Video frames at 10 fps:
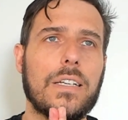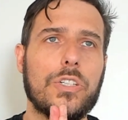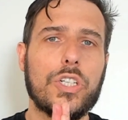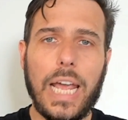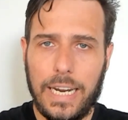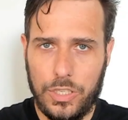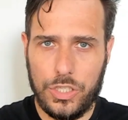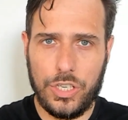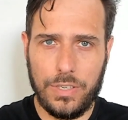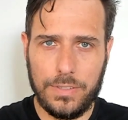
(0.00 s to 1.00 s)

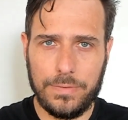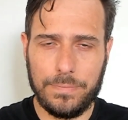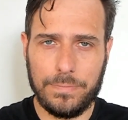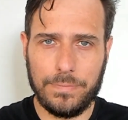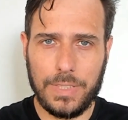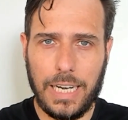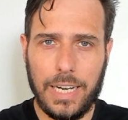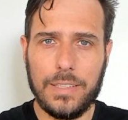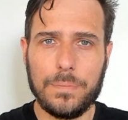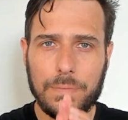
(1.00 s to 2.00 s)
change.
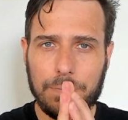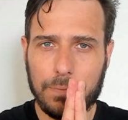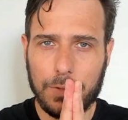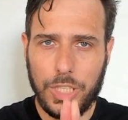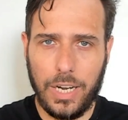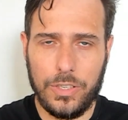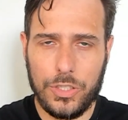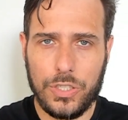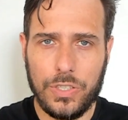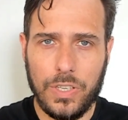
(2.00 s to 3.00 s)
Okay, change.